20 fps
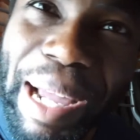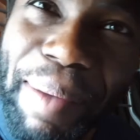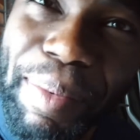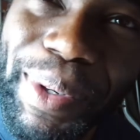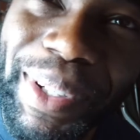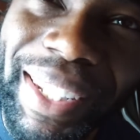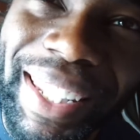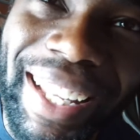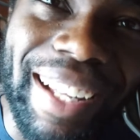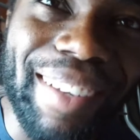happy
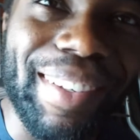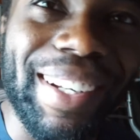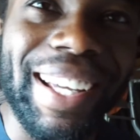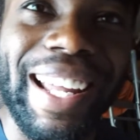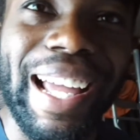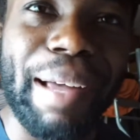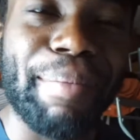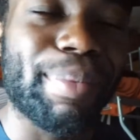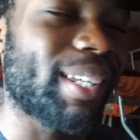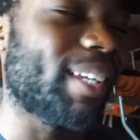with
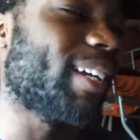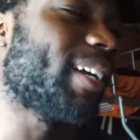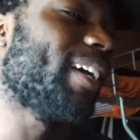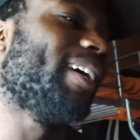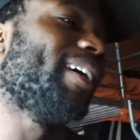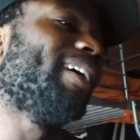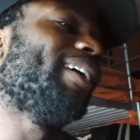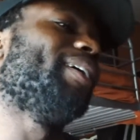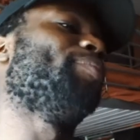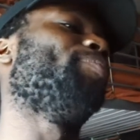that.
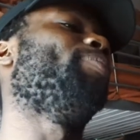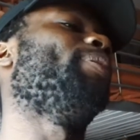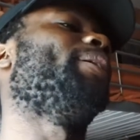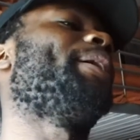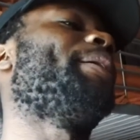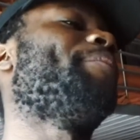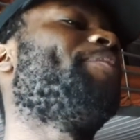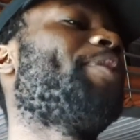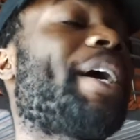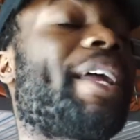
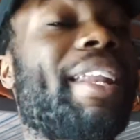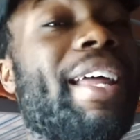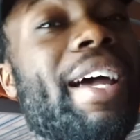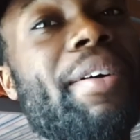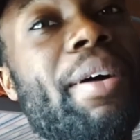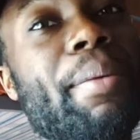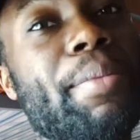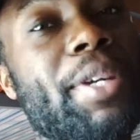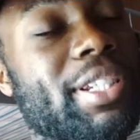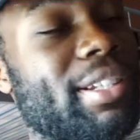But right now
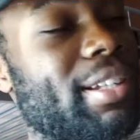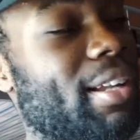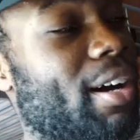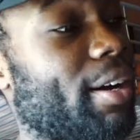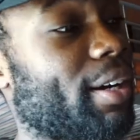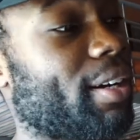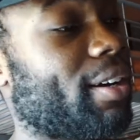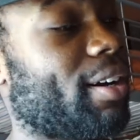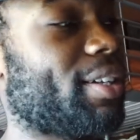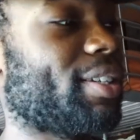I'm just
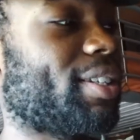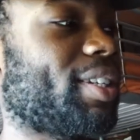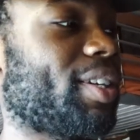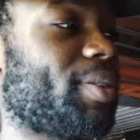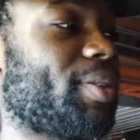logging onto